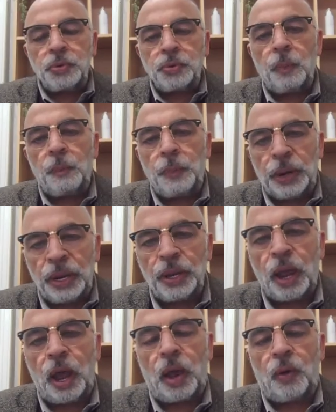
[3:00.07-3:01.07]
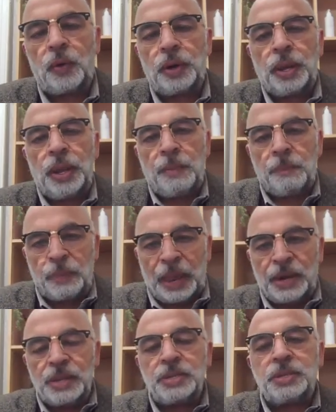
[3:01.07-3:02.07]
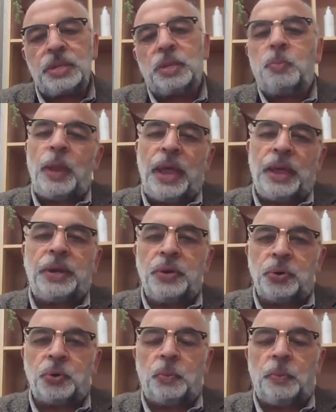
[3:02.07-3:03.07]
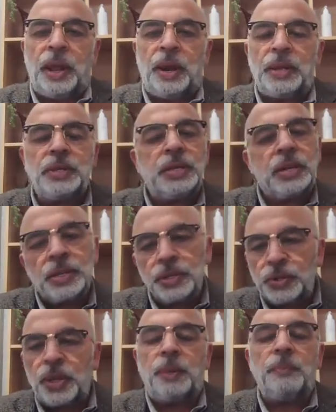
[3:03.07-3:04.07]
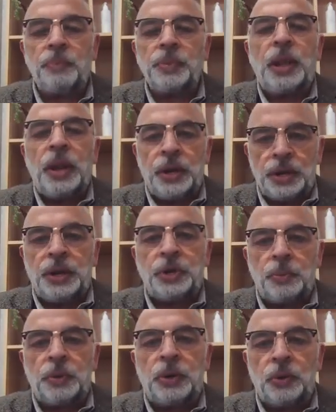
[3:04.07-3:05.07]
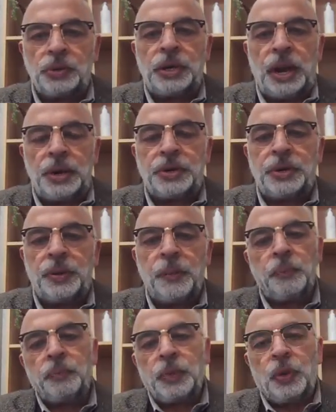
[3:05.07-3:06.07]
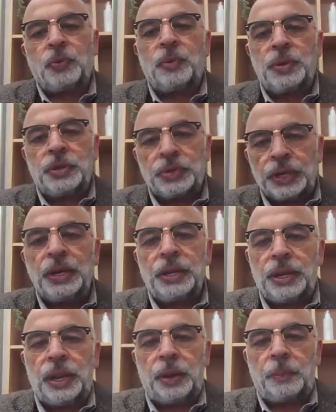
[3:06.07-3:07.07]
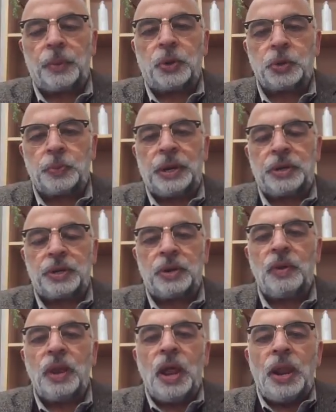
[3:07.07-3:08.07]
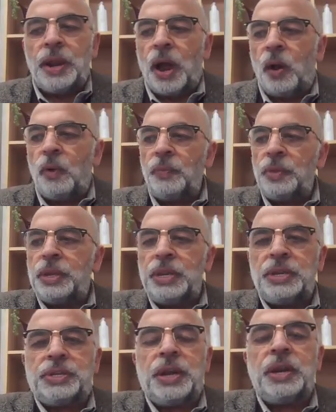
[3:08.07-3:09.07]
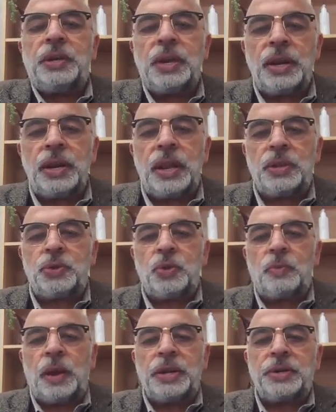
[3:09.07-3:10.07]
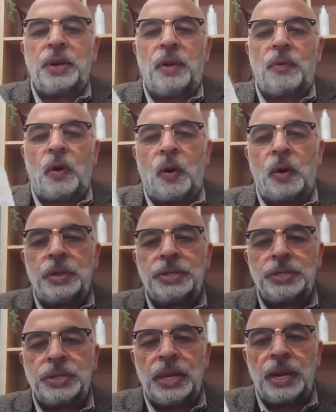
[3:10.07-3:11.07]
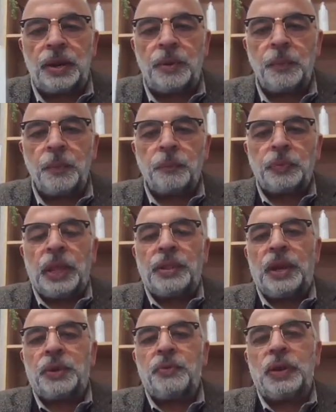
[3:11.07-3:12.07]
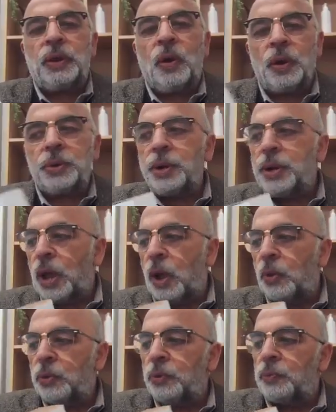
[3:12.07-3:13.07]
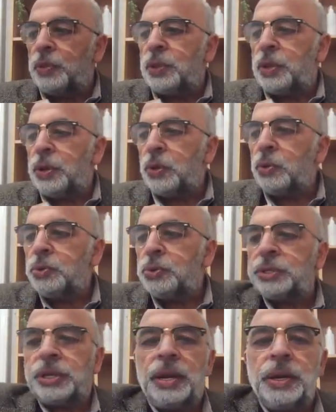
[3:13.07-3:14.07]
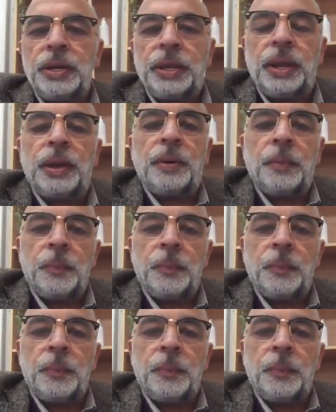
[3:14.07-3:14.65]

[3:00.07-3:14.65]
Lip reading: to bring our imbalances back into balance, and the same need to be looked at from the skincare perspective. Now, recently, as you might have all seen, that we got now new skincare